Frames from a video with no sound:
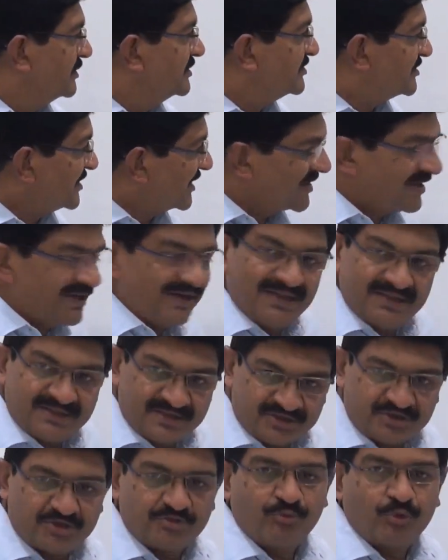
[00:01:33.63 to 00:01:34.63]
Generally,
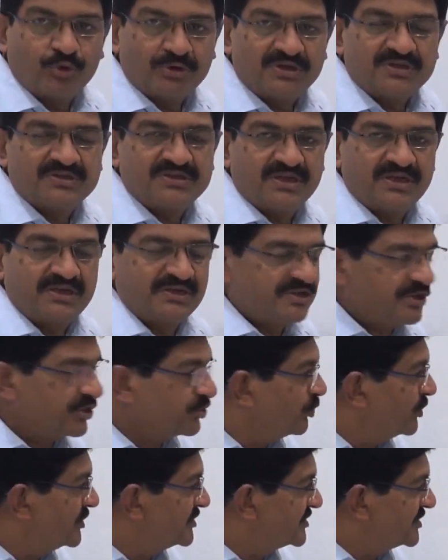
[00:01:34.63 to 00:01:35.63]
this is what the
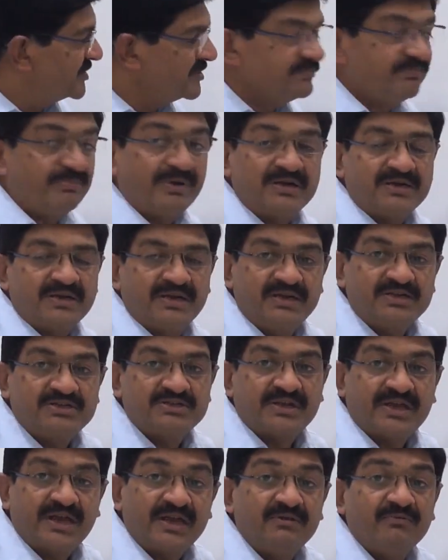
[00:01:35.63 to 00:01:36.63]
sequence is, but
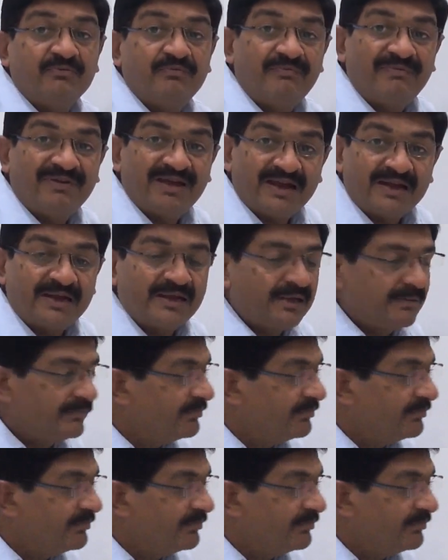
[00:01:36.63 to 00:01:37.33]
it can vary.